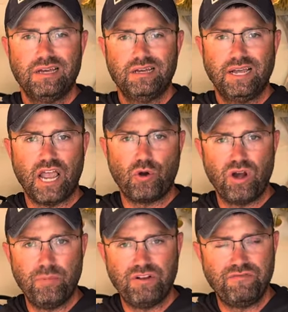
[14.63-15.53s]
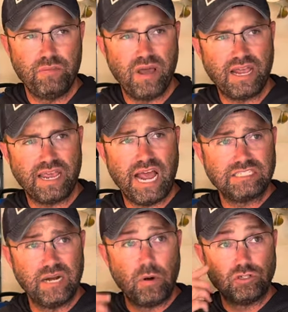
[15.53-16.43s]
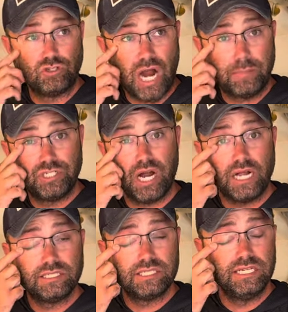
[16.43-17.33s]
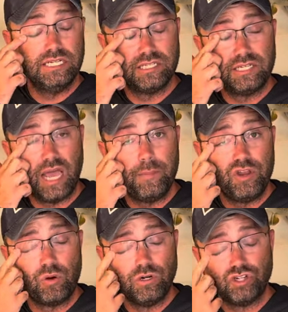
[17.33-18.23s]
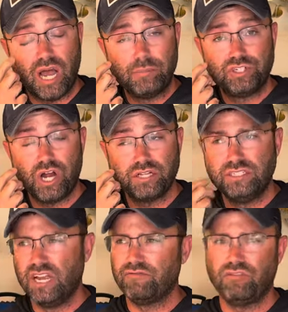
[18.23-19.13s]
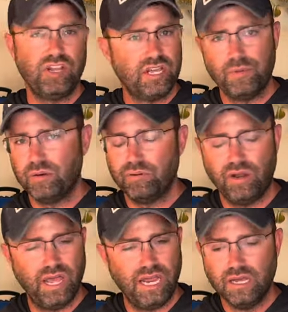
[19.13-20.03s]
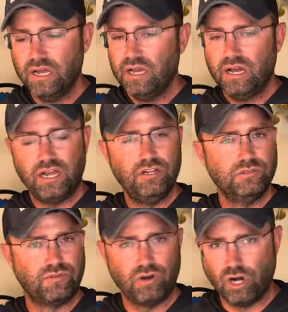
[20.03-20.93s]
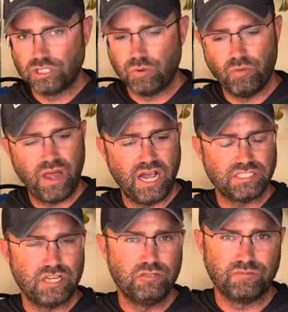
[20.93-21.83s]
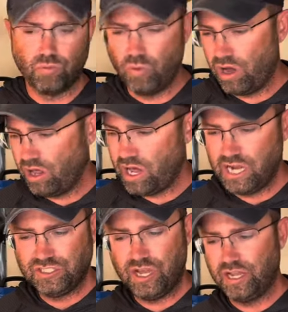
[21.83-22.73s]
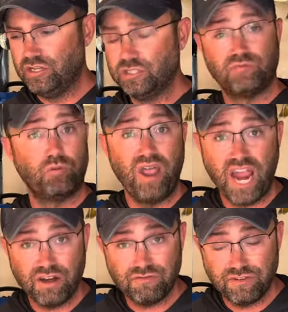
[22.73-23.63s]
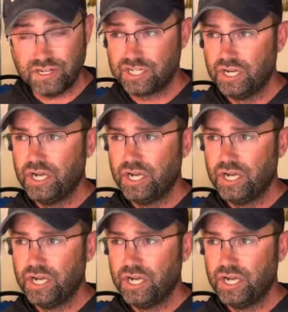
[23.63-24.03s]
I got quite a bit of feedback asking about drop shots. It is the time of year where drop shots definitely come into play. I use them for largemouth bass, I use them for walleyes, I use them for panfish.